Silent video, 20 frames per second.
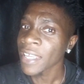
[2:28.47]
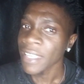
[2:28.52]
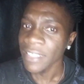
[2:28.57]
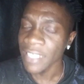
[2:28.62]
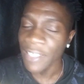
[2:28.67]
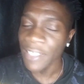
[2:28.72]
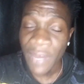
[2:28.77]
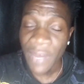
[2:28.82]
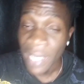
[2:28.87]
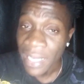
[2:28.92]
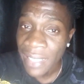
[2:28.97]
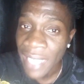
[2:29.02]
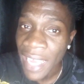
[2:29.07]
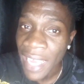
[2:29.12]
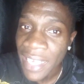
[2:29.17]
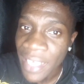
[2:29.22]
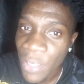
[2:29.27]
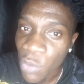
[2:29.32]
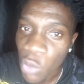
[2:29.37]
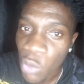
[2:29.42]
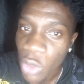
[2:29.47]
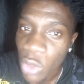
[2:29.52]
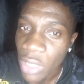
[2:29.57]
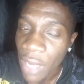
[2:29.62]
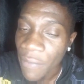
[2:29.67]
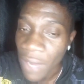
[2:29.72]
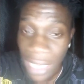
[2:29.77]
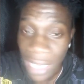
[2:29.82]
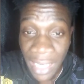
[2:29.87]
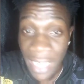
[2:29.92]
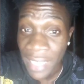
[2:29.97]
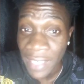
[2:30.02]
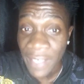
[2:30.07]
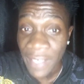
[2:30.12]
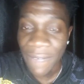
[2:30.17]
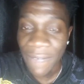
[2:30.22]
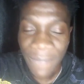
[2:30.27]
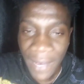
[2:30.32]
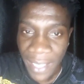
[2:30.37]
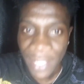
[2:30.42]
the defender sliding wouldn't have had any
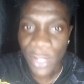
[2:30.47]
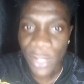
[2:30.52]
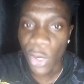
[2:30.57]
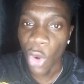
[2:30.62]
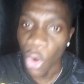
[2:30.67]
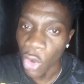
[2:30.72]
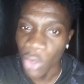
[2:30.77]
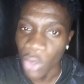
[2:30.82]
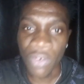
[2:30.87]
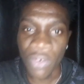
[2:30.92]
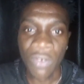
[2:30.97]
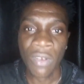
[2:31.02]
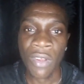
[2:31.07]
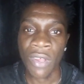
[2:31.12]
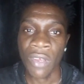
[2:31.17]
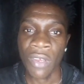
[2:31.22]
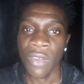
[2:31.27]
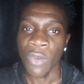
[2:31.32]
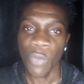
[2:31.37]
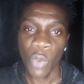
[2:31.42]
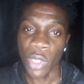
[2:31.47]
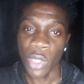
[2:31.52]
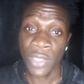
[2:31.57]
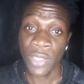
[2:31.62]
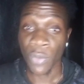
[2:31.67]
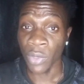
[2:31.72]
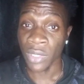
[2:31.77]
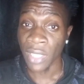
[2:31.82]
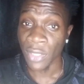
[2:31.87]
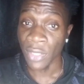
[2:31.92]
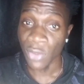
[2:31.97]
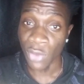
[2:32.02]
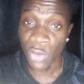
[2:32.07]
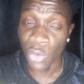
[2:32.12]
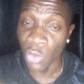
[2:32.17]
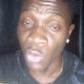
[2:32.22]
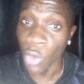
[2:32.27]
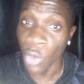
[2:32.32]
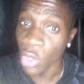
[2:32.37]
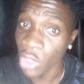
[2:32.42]
effect on what he wanted to
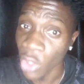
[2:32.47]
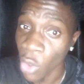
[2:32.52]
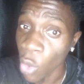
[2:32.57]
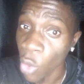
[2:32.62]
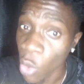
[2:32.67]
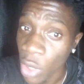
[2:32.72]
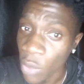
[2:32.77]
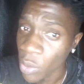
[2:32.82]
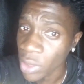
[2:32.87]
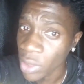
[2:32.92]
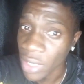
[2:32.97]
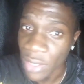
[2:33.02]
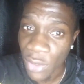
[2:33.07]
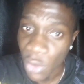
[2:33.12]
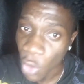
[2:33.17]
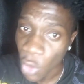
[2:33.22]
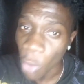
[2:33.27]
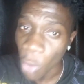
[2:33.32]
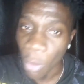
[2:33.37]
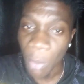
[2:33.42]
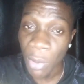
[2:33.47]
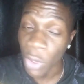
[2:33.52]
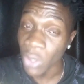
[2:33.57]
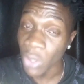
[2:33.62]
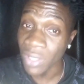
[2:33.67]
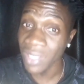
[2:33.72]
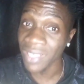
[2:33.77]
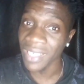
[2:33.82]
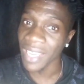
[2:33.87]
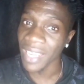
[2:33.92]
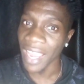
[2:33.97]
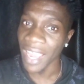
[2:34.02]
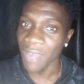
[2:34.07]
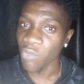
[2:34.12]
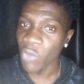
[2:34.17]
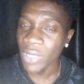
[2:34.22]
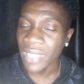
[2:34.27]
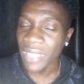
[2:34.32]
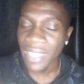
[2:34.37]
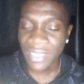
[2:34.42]
do, or the goal he wanted to score. But because he
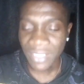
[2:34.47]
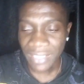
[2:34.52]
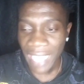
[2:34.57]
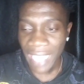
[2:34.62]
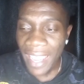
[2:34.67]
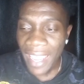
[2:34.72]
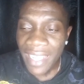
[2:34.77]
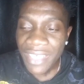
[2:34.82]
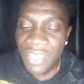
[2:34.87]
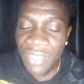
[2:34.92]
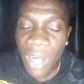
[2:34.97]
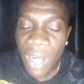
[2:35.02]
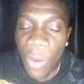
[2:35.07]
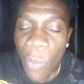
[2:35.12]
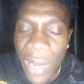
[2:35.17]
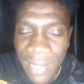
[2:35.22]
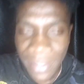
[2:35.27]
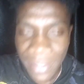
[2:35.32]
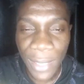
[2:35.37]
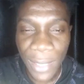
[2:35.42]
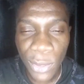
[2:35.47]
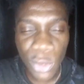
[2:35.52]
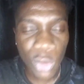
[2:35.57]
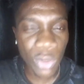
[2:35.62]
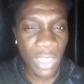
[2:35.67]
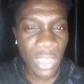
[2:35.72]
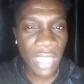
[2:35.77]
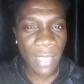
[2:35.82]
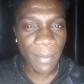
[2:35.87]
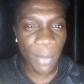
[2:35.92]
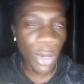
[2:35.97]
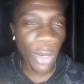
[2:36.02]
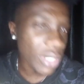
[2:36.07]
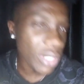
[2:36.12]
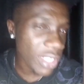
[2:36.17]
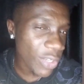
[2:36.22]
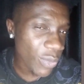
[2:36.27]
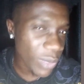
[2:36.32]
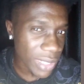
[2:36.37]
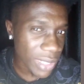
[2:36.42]
waited that extra 1 second to take the ball
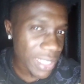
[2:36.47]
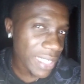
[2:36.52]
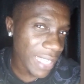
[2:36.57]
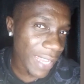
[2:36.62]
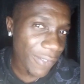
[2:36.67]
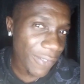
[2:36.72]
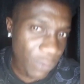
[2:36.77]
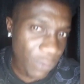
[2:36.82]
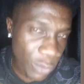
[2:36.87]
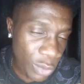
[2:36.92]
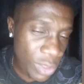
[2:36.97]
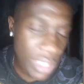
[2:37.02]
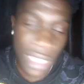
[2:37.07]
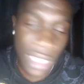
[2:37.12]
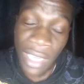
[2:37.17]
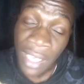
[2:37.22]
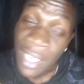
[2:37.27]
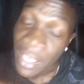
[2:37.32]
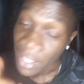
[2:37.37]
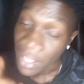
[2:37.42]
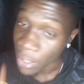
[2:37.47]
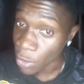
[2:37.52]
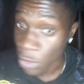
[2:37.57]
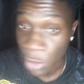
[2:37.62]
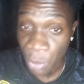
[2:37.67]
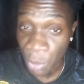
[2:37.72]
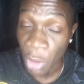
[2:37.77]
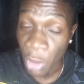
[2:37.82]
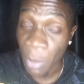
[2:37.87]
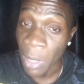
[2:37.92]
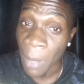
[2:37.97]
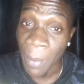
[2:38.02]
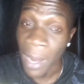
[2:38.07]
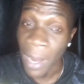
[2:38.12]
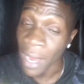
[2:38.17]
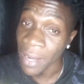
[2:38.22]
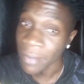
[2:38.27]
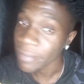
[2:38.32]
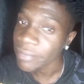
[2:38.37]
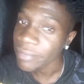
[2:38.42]
in with his left foot, there was a problem,
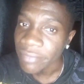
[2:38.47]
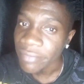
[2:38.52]
and